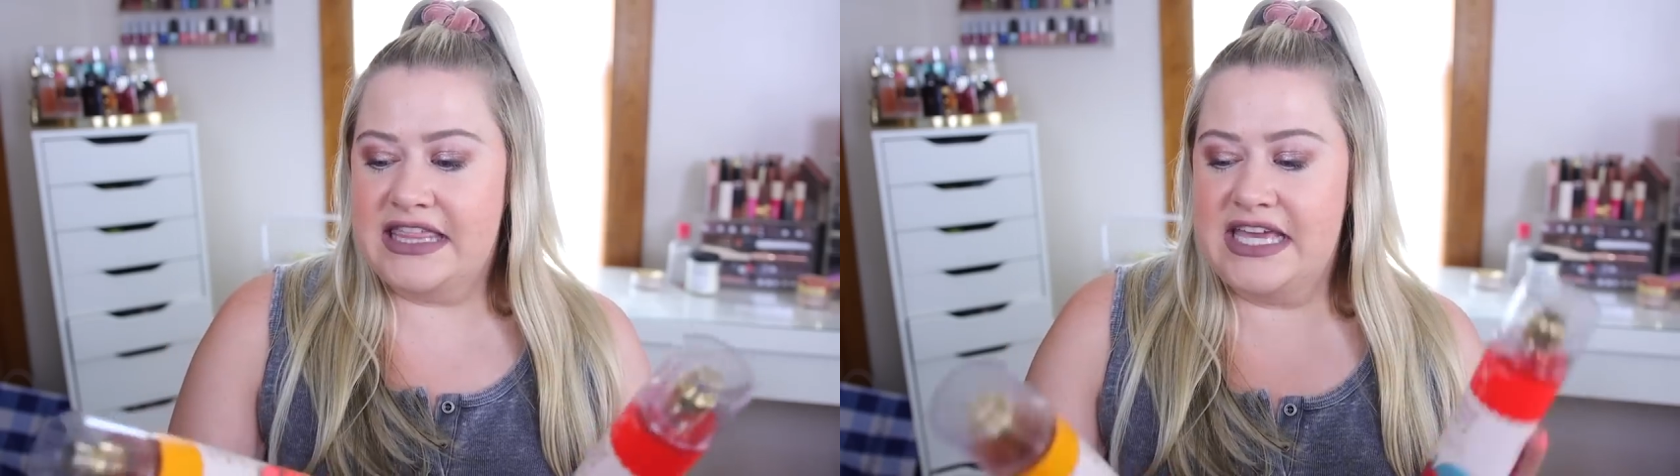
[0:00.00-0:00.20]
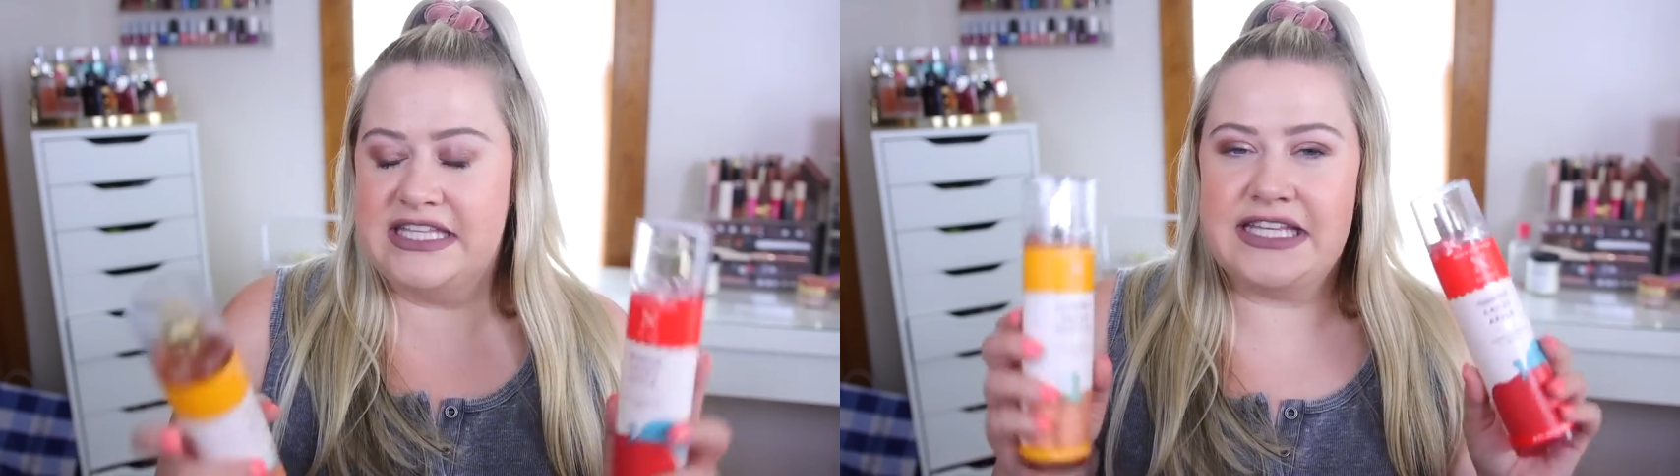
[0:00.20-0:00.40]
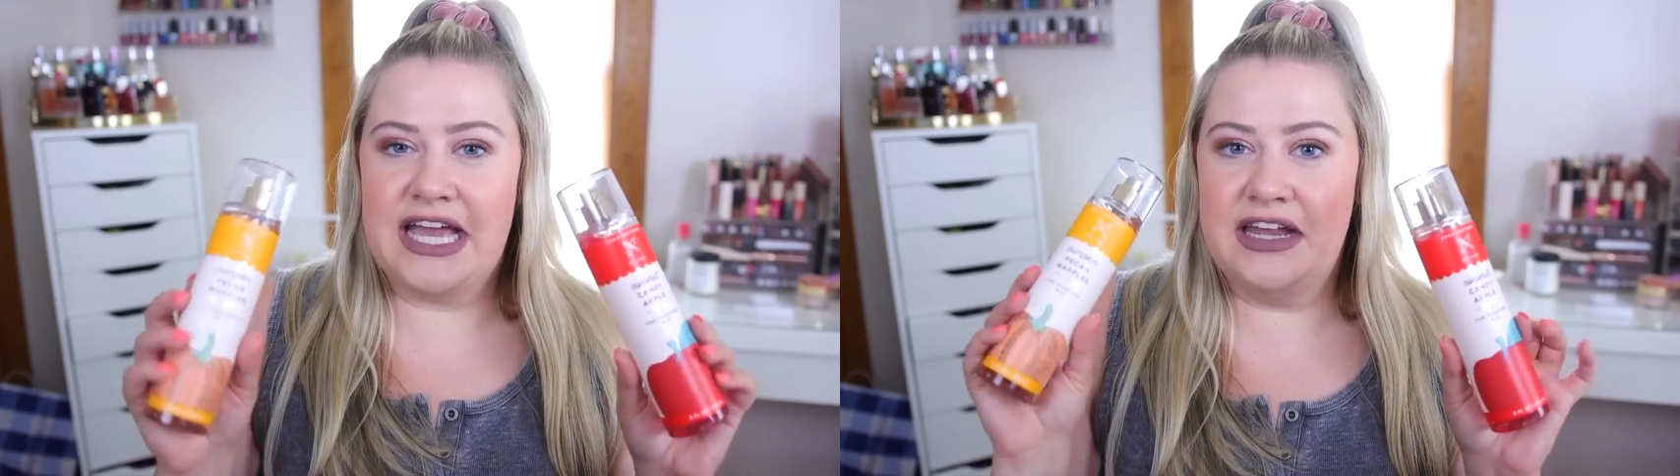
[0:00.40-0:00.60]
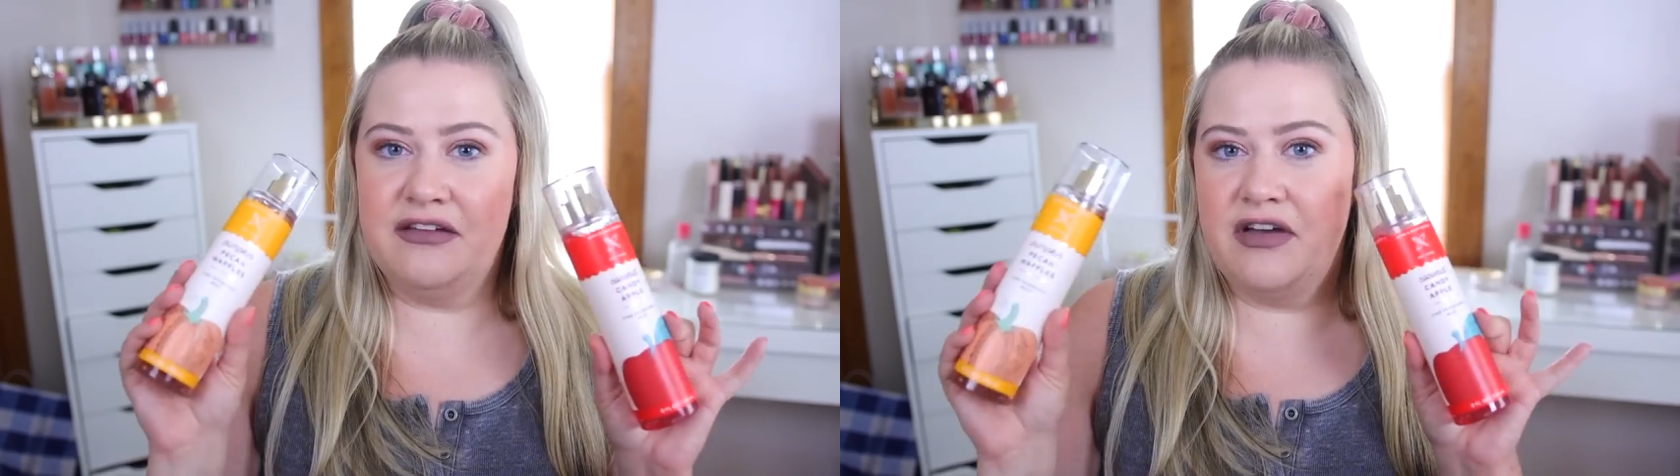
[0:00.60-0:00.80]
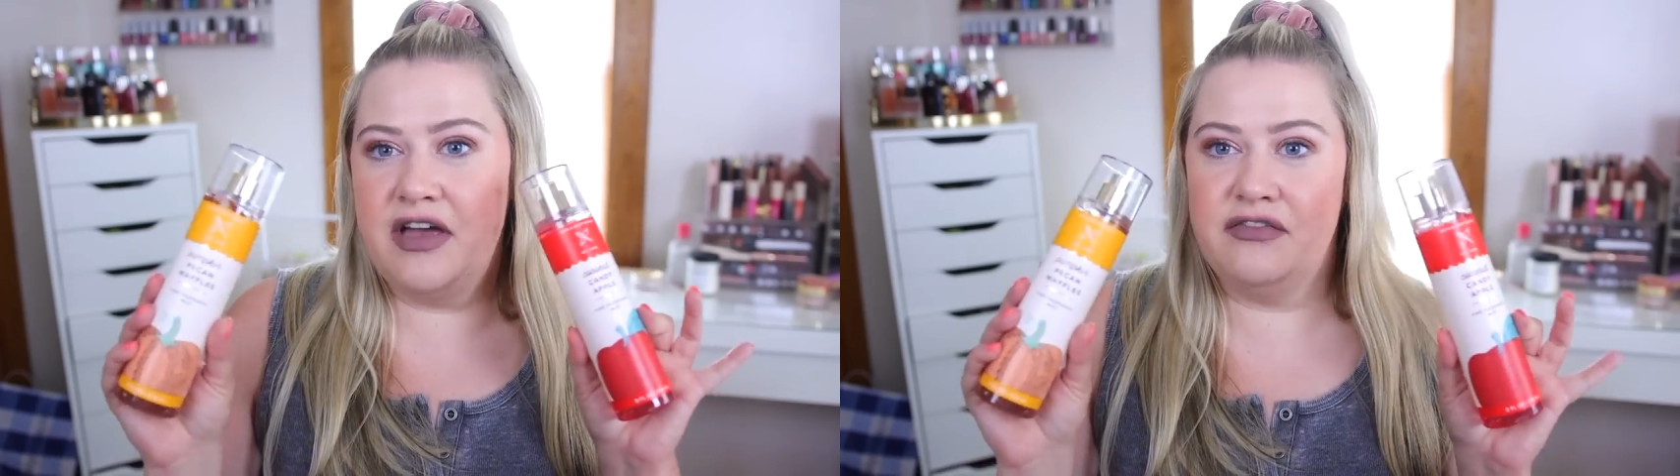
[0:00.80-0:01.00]
this kind
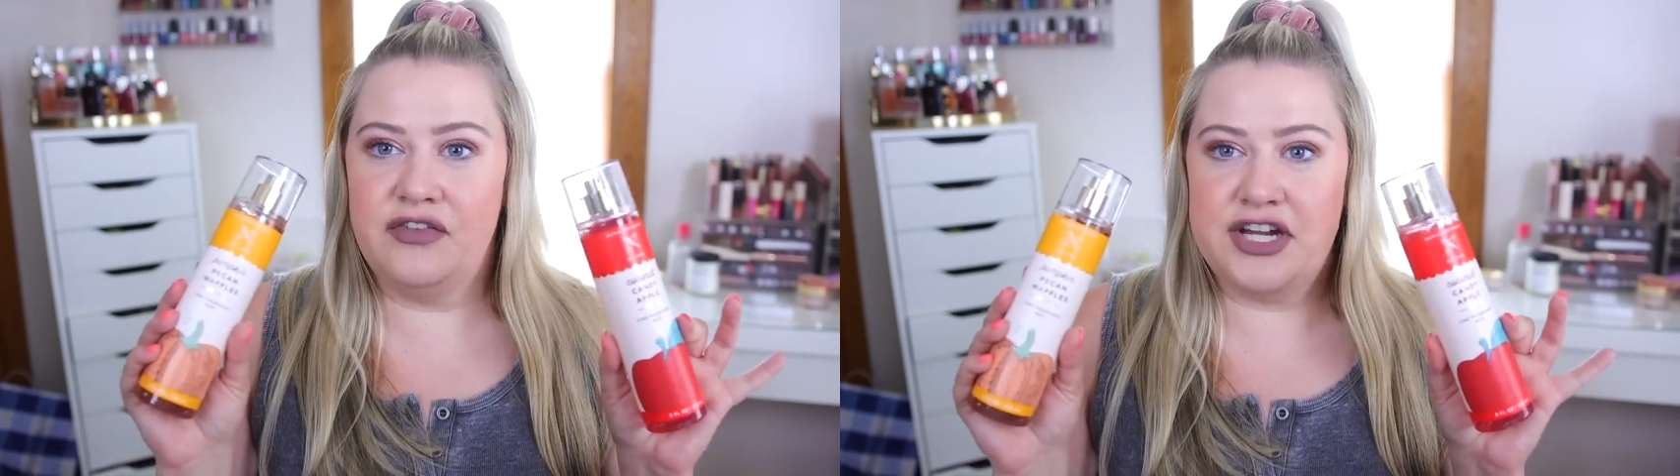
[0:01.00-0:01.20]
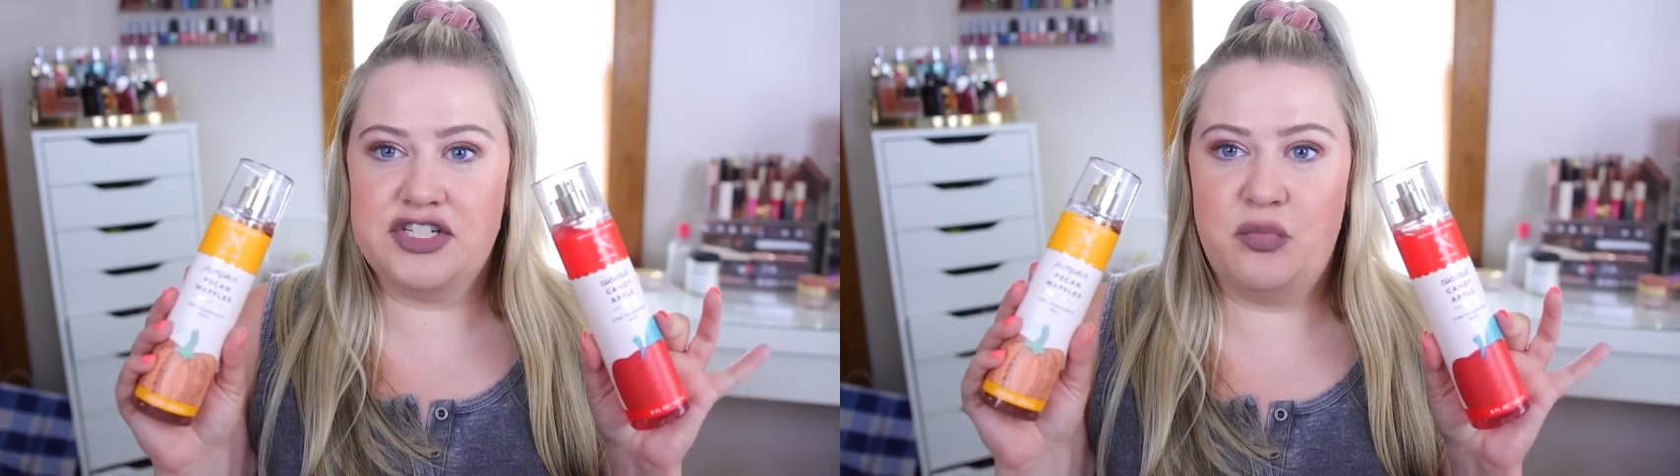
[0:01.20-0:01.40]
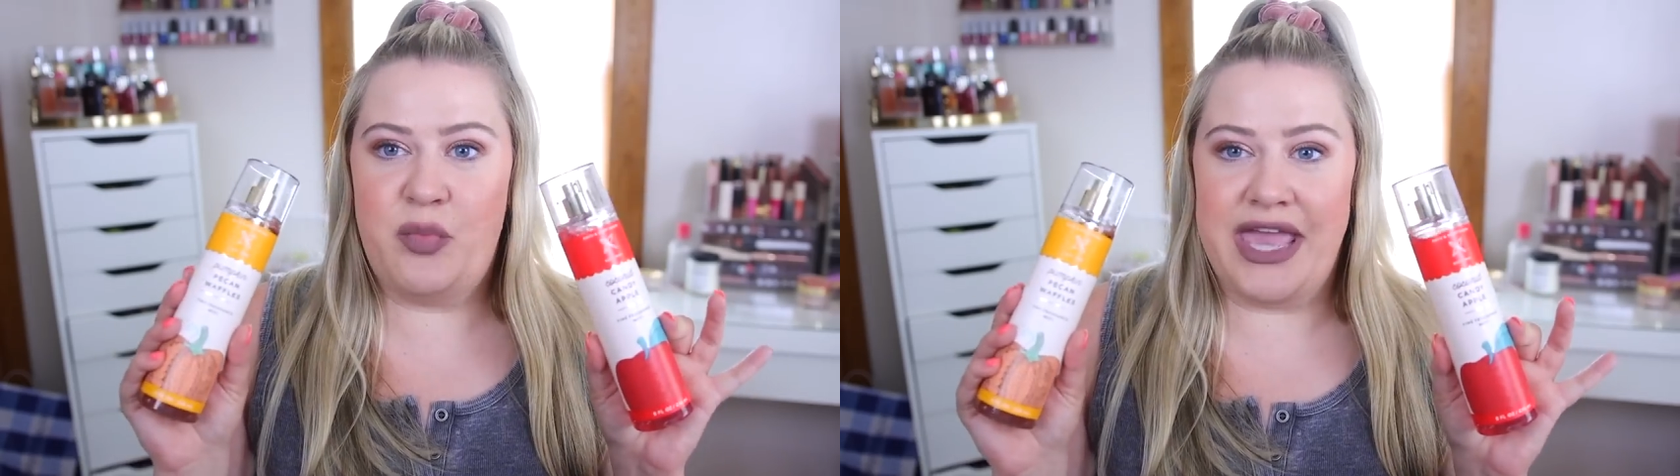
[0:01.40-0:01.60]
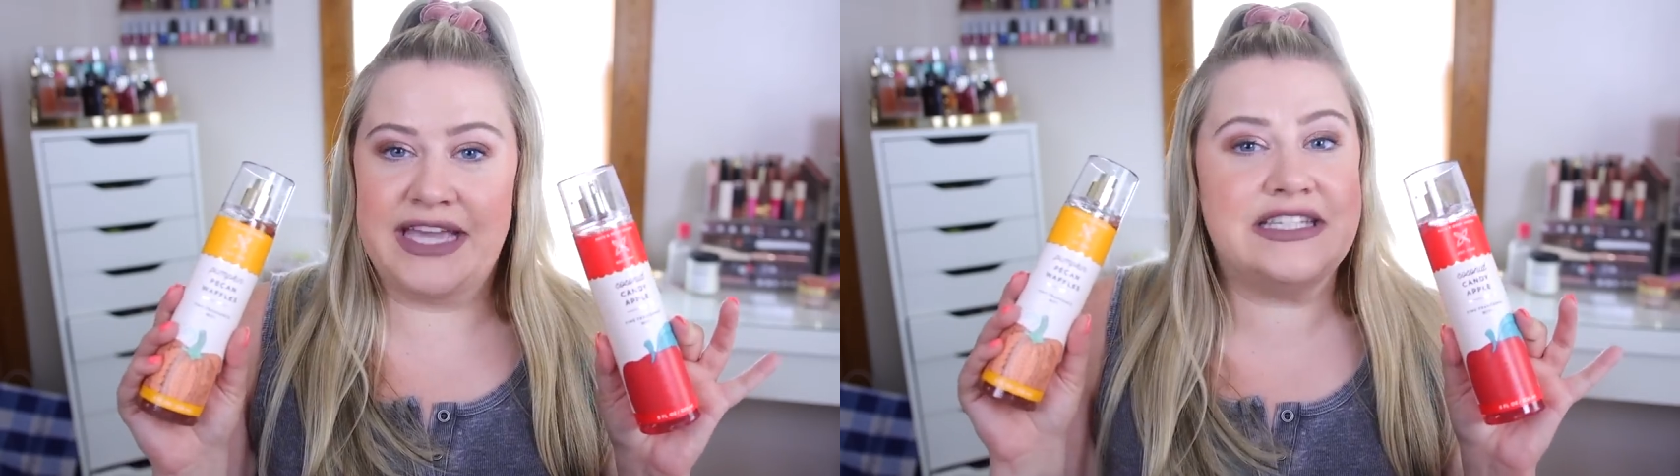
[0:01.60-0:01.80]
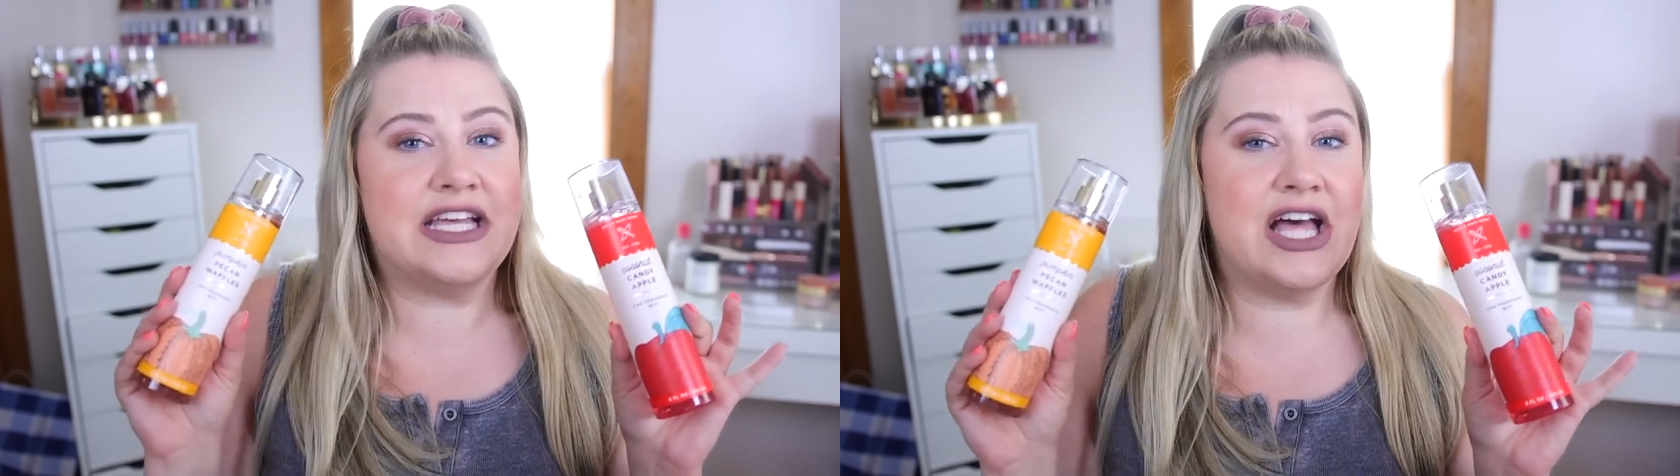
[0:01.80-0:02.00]
of fresh baked